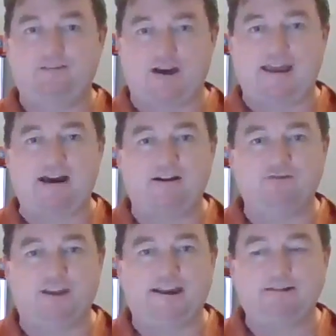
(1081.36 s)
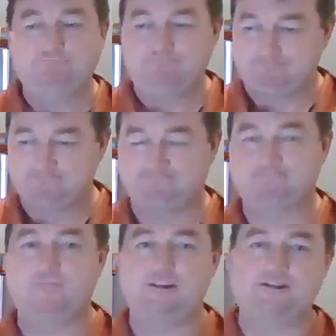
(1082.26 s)
if I have lamb,
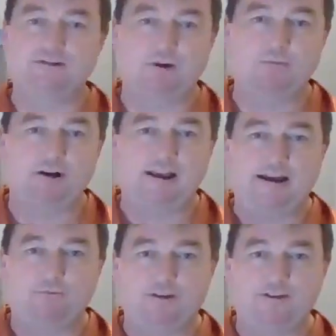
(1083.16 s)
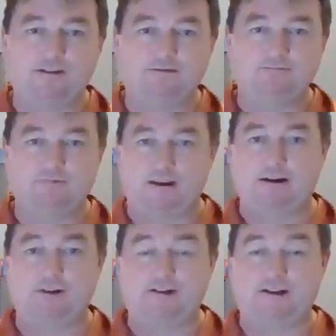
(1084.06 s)
this is what I'm going to have with it
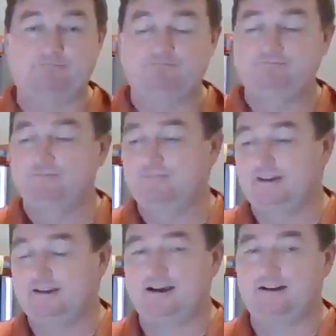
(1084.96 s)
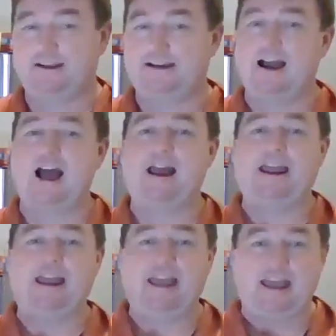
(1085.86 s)
every time. Kind of like
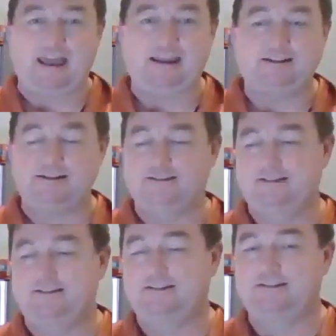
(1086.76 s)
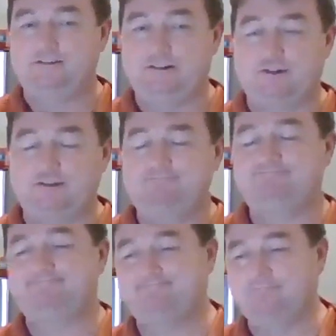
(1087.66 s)
I hate liver,
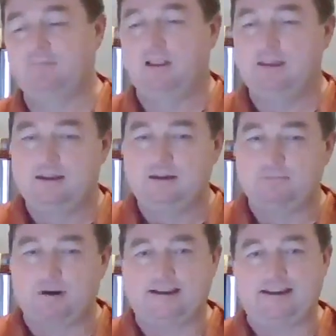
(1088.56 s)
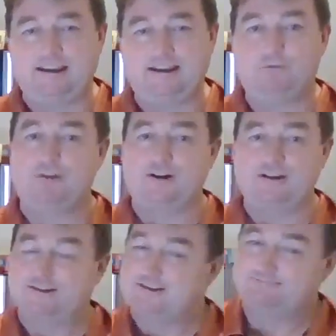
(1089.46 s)
but I can eat it with
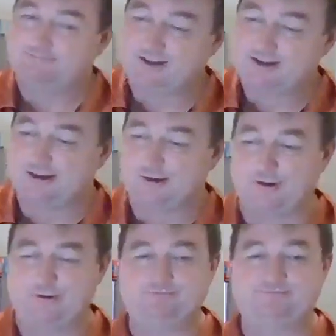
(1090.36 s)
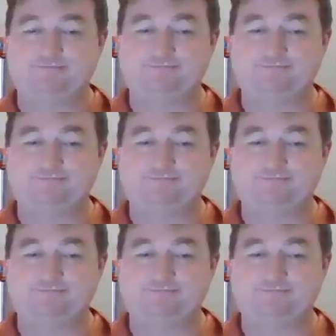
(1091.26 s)
onions. So